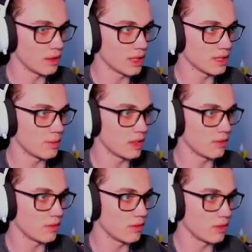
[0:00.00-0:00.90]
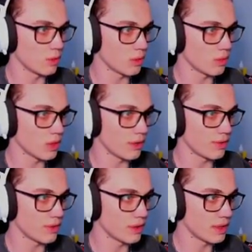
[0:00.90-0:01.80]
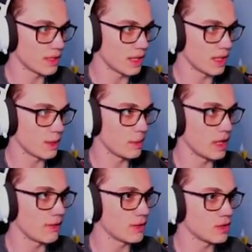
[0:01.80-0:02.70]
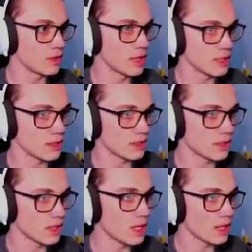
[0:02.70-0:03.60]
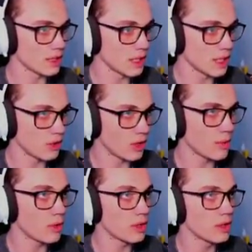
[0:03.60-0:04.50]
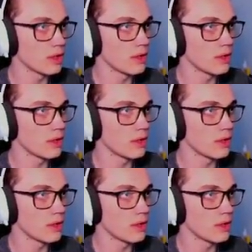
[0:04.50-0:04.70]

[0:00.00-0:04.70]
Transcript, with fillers: you guys have been through a rough time, haven't you? That just sucks. Can she I grab one?